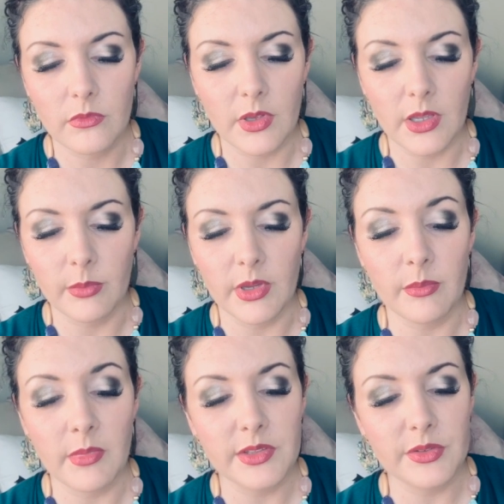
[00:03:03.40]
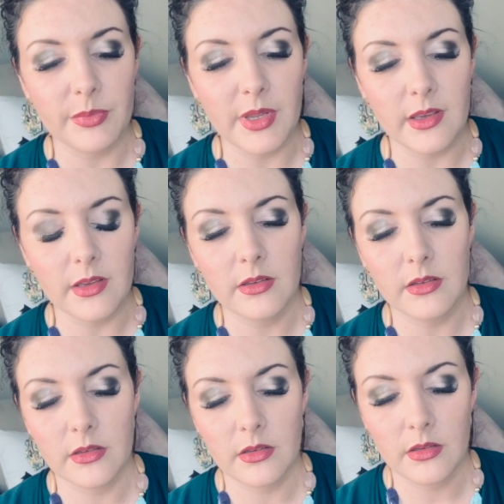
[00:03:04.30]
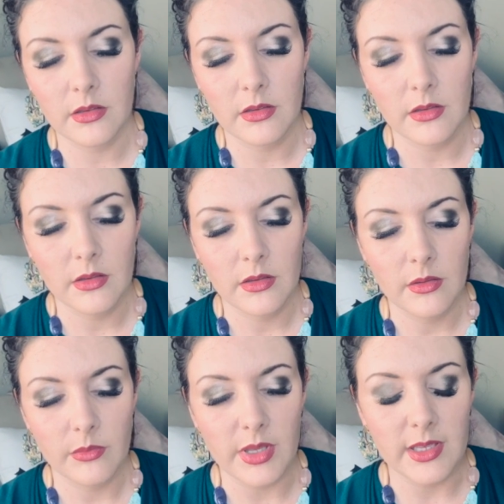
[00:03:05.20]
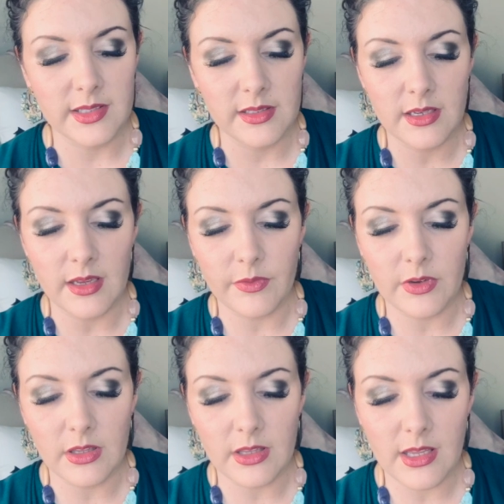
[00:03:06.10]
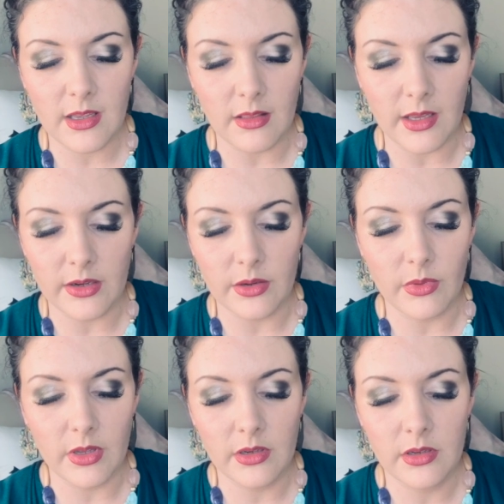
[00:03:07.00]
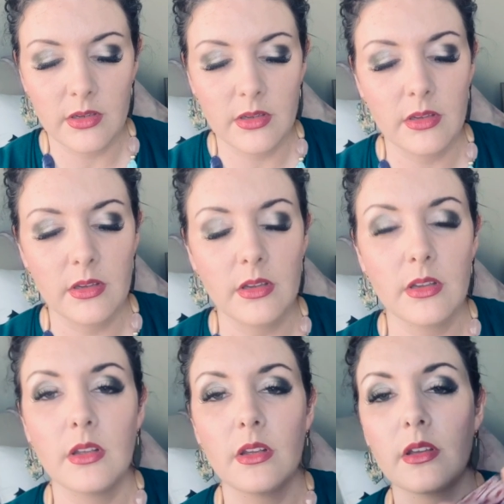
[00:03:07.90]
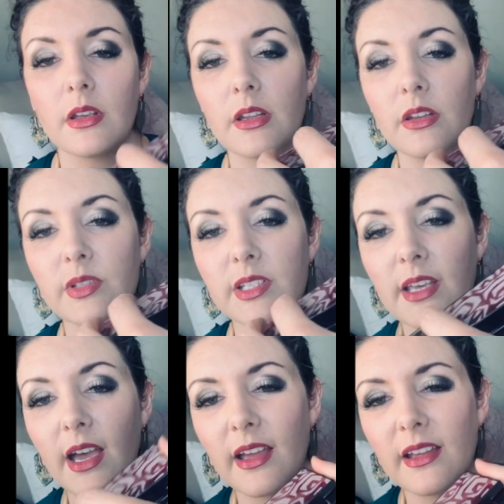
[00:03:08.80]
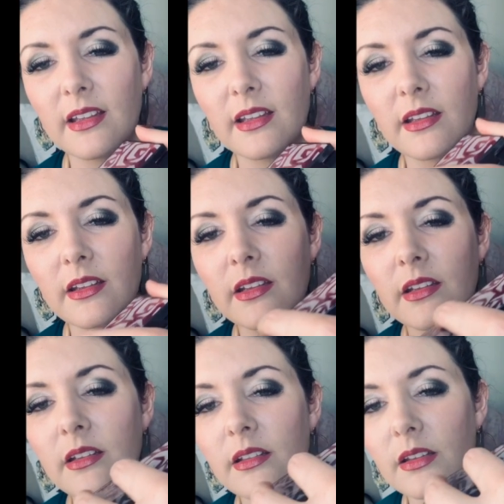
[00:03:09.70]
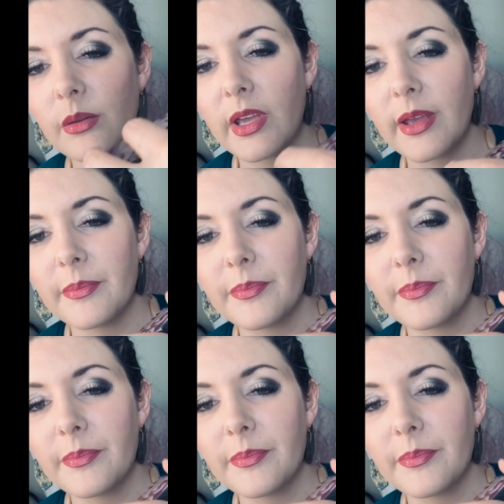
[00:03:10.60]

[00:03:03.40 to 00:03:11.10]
Kind of made a mess of pink. Pink's definitely a lighter one. Can you see that a little bit?